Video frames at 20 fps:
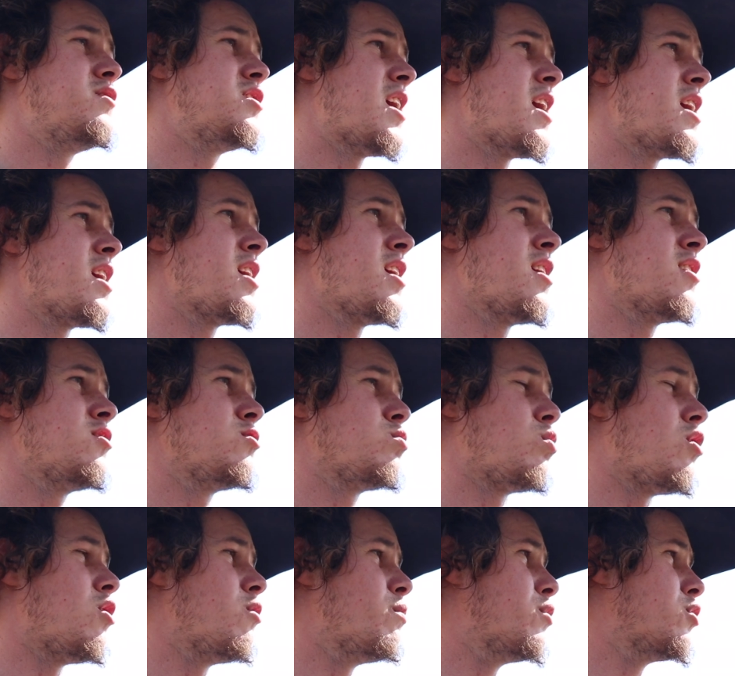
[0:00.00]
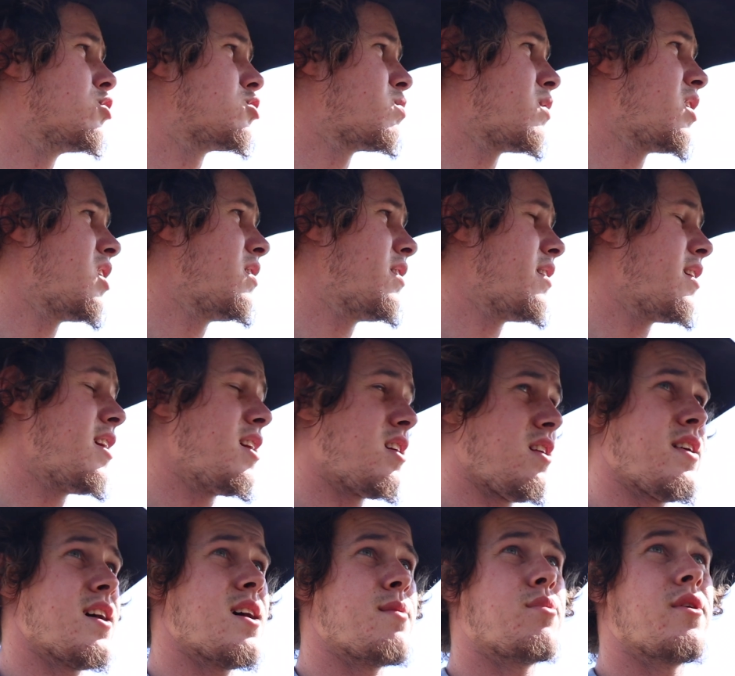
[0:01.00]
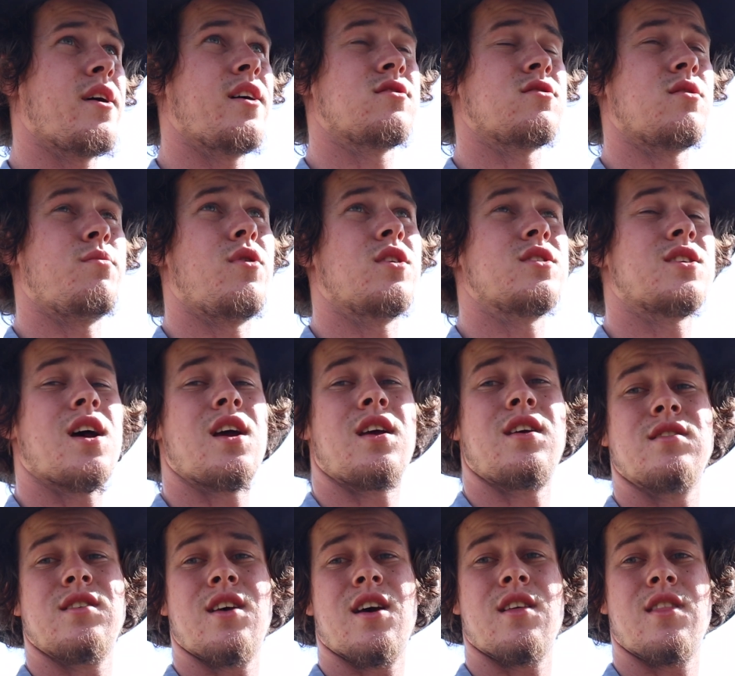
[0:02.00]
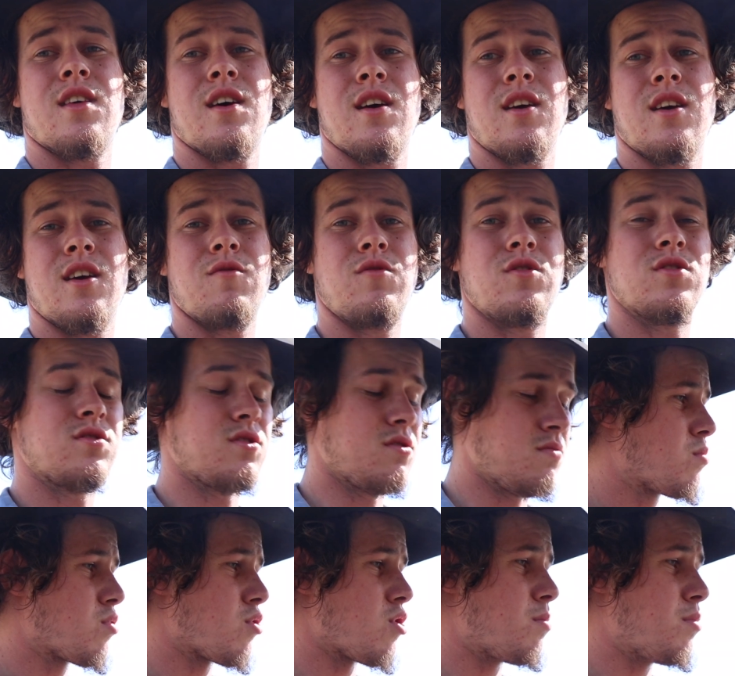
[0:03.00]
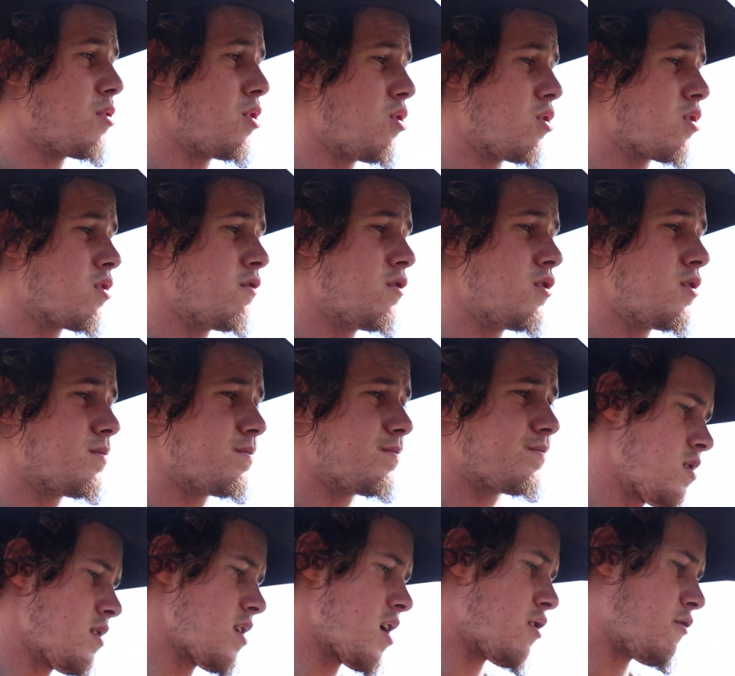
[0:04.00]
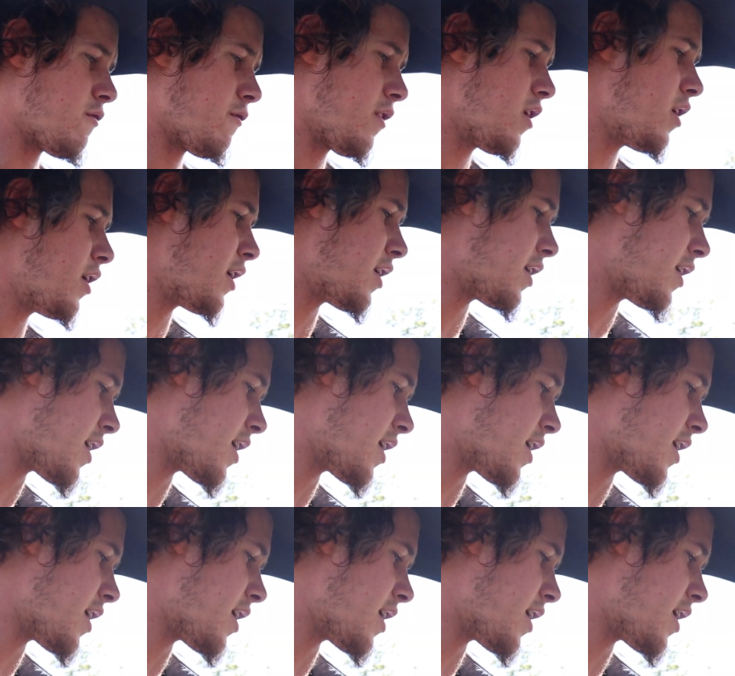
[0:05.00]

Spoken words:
Jane Counter's Wild Bushman. Out at that place, I might take you out there, give you a proper look of it. That'll fill in a